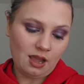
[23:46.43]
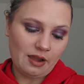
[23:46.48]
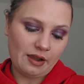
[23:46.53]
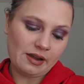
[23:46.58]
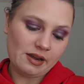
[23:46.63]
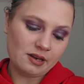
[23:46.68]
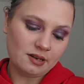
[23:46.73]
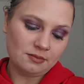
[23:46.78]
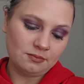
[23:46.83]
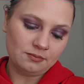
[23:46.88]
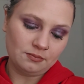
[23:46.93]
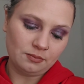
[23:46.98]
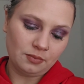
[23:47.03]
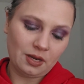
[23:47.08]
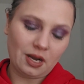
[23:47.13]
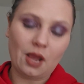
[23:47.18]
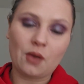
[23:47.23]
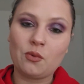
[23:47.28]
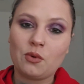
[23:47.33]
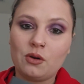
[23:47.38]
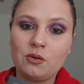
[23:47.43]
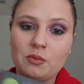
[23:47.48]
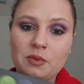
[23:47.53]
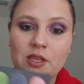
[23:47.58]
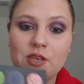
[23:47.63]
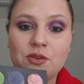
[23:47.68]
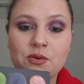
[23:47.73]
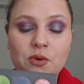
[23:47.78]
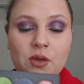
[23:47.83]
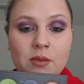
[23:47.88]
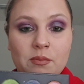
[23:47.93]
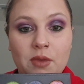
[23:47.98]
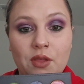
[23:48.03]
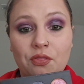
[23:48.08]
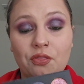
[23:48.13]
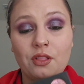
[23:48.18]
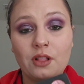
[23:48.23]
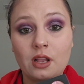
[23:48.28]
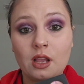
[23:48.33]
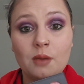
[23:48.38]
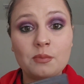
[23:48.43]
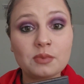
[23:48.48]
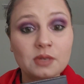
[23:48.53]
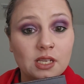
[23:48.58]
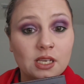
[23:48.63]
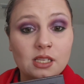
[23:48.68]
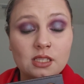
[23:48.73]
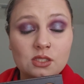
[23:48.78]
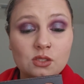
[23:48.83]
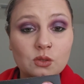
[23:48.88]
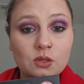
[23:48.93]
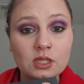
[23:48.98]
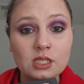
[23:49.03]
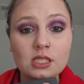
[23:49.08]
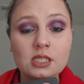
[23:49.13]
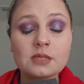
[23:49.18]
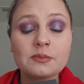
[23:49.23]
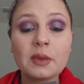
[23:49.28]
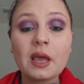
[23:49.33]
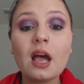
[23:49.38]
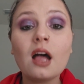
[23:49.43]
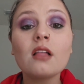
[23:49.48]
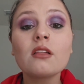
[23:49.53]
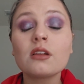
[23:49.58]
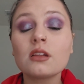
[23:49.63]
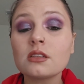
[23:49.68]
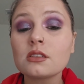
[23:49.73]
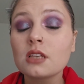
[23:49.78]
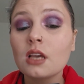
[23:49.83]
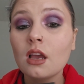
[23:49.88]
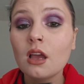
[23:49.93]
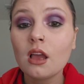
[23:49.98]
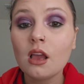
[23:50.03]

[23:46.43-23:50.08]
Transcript: But I will be doing monthly updates on this palette.